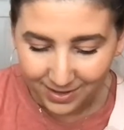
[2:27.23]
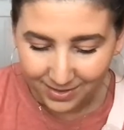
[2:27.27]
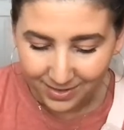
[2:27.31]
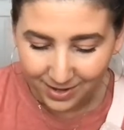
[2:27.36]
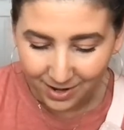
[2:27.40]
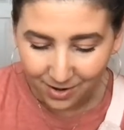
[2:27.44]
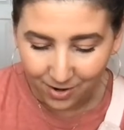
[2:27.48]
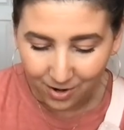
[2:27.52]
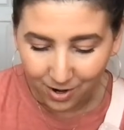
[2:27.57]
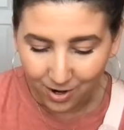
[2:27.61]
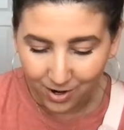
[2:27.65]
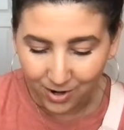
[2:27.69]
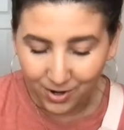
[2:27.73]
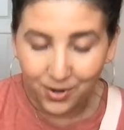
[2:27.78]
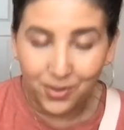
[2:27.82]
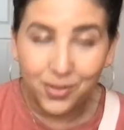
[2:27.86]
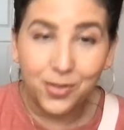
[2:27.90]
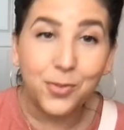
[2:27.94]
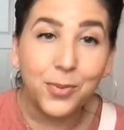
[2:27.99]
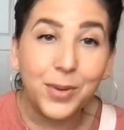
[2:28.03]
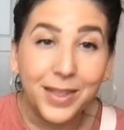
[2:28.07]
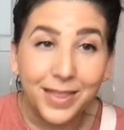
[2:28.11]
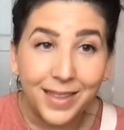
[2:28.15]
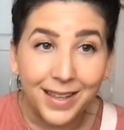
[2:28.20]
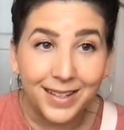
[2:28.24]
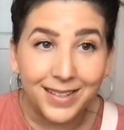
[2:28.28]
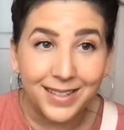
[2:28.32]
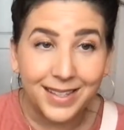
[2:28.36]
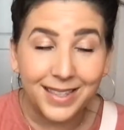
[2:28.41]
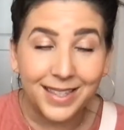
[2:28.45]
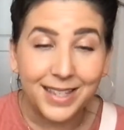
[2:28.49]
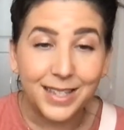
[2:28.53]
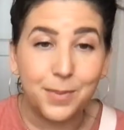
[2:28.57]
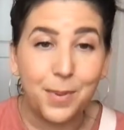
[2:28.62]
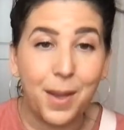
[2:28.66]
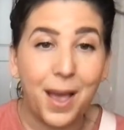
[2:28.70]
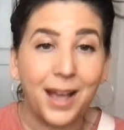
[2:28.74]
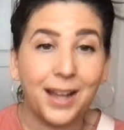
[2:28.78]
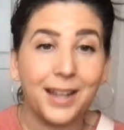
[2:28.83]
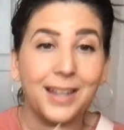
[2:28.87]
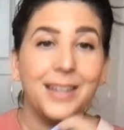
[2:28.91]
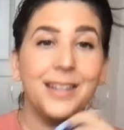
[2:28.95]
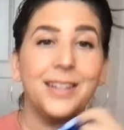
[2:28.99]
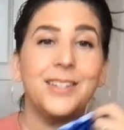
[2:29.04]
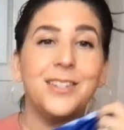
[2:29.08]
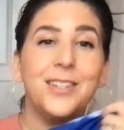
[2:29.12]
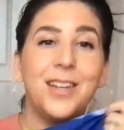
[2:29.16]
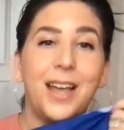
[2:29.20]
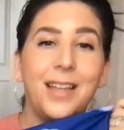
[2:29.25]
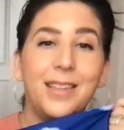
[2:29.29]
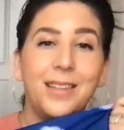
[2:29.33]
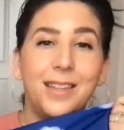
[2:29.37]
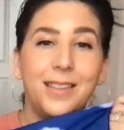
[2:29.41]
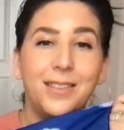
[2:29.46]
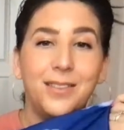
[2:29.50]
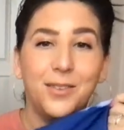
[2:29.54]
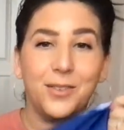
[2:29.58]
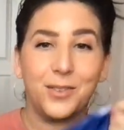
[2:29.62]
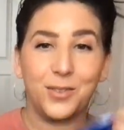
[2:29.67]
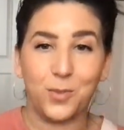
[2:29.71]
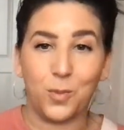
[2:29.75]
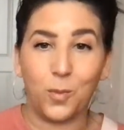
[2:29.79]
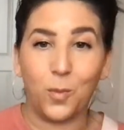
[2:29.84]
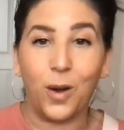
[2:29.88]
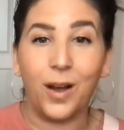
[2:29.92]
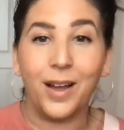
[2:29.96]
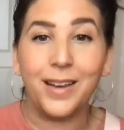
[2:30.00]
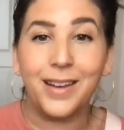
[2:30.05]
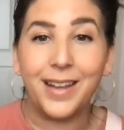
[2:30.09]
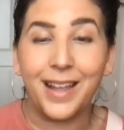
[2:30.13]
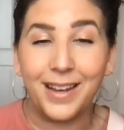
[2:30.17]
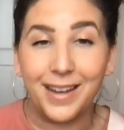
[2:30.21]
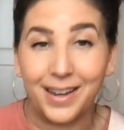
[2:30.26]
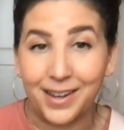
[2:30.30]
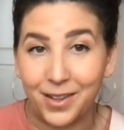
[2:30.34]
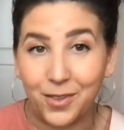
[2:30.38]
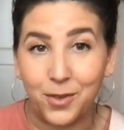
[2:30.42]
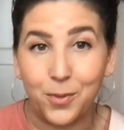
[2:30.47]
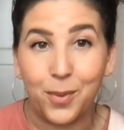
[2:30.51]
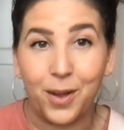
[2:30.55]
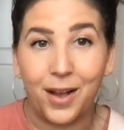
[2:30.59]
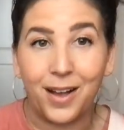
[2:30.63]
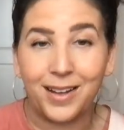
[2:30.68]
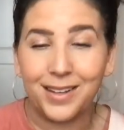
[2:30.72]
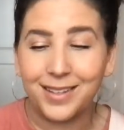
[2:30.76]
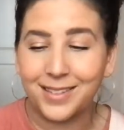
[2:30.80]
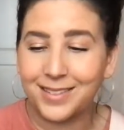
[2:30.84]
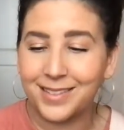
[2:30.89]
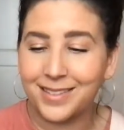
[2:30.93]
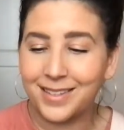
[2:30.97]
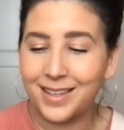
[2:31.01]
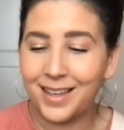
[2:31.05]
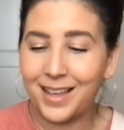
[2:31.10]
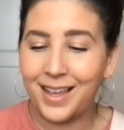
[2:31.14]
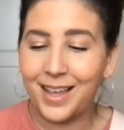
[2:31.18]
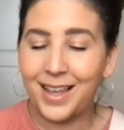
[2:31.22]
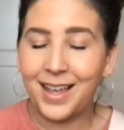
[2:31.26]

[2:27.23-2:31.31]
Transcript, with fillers: There are three things in this package, and then there's one in another box.